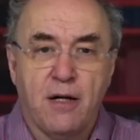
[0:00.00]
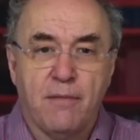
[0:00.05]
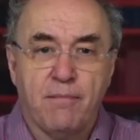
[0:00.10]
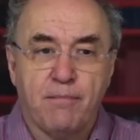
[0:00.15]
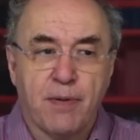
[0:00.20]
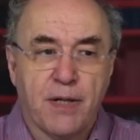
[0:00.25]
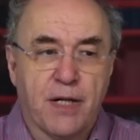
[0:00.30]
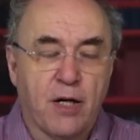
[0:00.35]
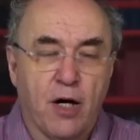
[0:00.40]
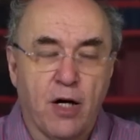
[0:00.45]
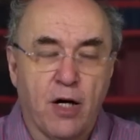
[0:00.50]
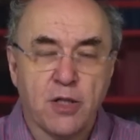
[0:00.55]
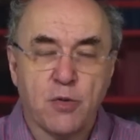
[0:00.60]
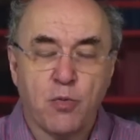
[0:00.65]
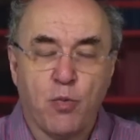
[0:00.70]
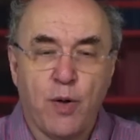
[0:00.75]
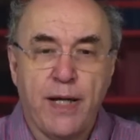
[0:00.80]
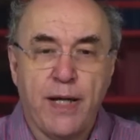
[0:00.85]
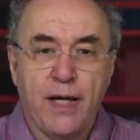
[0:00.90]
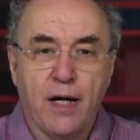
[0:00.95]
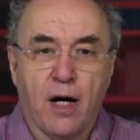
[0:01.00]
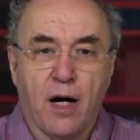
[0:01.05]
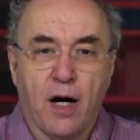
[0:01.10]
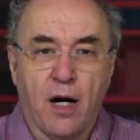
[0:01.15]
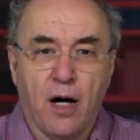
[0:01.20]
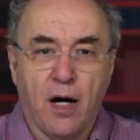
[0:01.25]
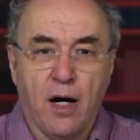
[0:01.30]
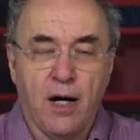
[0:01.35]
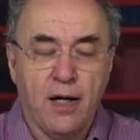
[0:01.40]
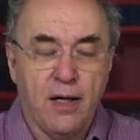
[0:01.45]
because we
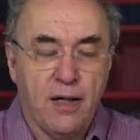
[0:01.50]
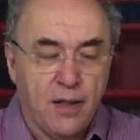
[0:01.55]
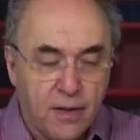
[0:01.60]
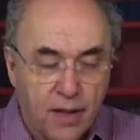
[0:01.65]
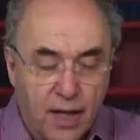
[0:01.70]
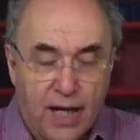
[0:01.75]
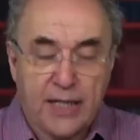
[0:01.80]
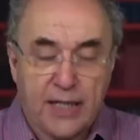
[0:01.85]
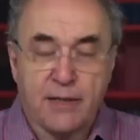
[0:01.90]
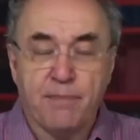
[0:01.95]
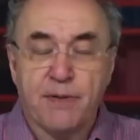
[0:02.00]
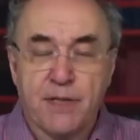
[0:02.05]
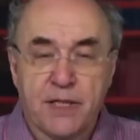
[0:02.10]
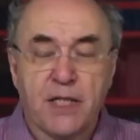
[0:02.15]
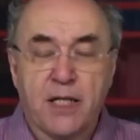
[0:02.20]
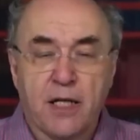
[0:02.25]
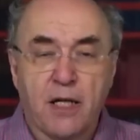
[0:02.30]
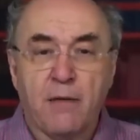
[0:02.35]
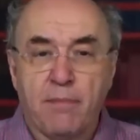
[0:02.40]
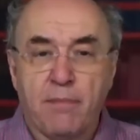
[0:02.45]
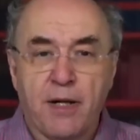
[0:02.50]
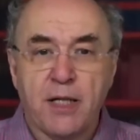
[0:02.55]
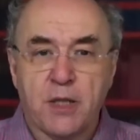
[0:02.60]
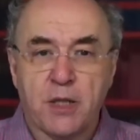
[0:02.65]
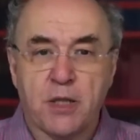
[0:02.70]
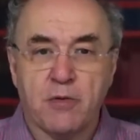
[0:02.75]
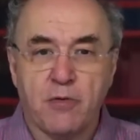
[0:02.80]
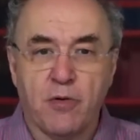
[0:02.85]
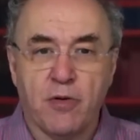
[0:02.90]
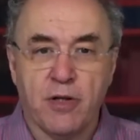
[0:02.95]
are at a particular
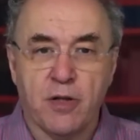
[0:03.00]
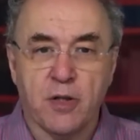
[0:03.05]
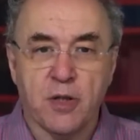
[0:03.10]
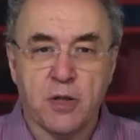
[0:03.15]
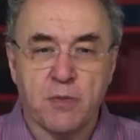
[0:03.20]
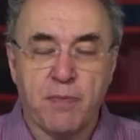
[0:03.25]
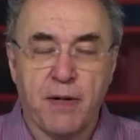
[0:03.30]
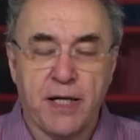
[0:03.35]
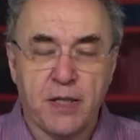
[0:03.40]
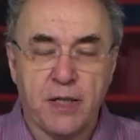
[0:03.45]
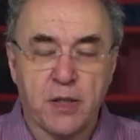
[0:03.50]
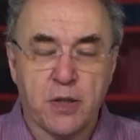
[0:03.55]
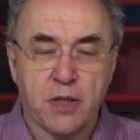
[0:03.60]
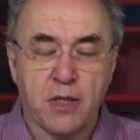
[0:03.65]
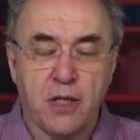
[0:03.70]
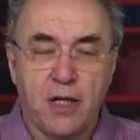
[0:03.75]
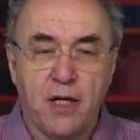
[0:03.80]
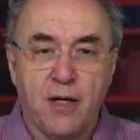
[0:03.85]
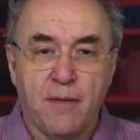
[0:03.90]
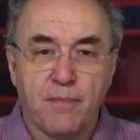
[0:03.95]
place in rulial space,